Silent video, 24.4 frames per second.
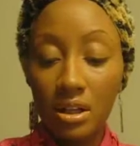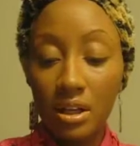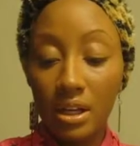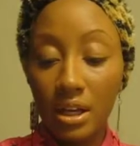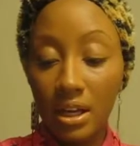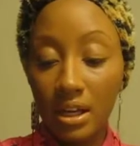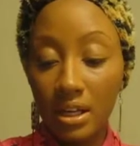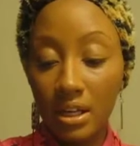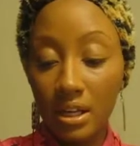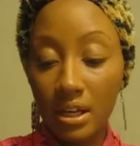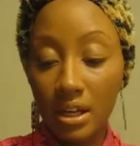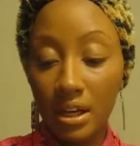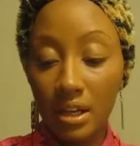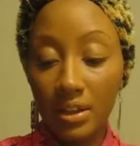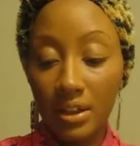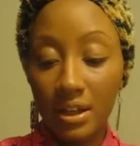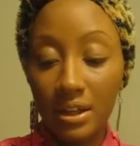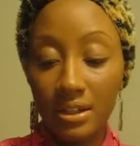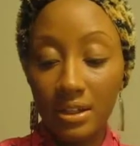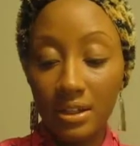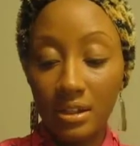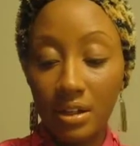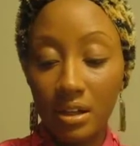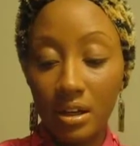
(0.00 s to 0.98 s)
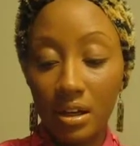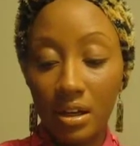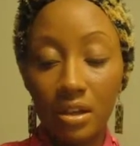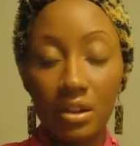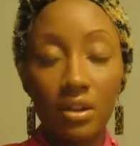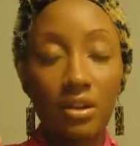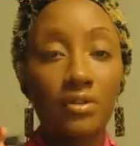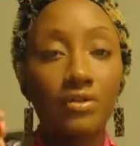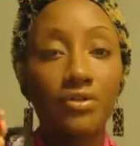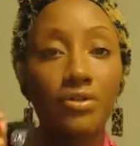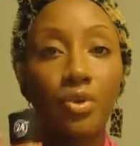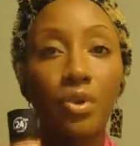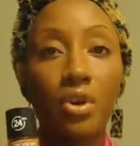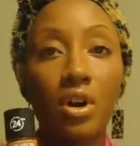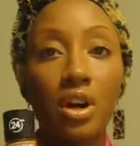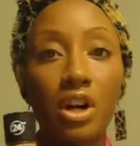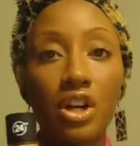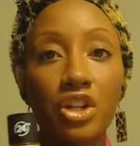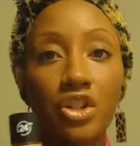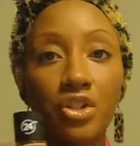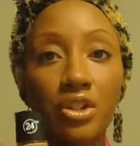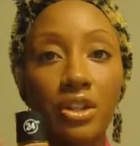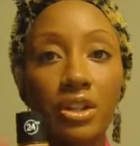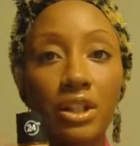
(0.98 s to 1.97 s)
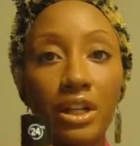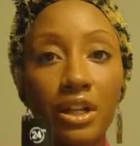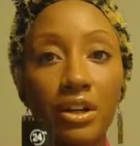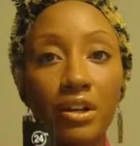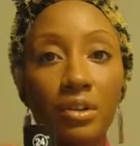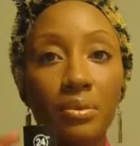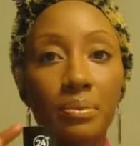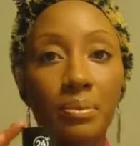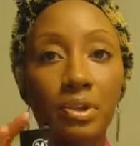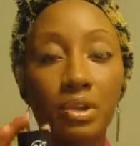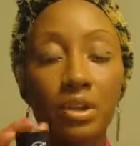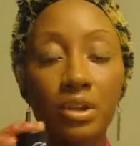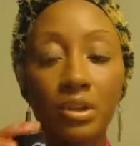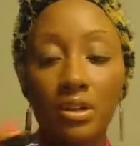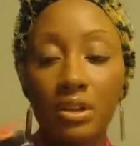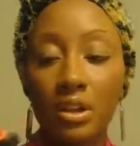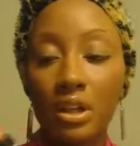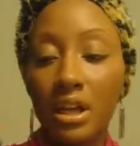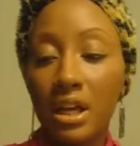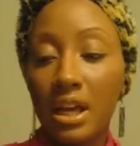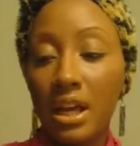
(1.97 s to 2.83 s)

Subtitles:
and yeah, that's the color 400 caramel.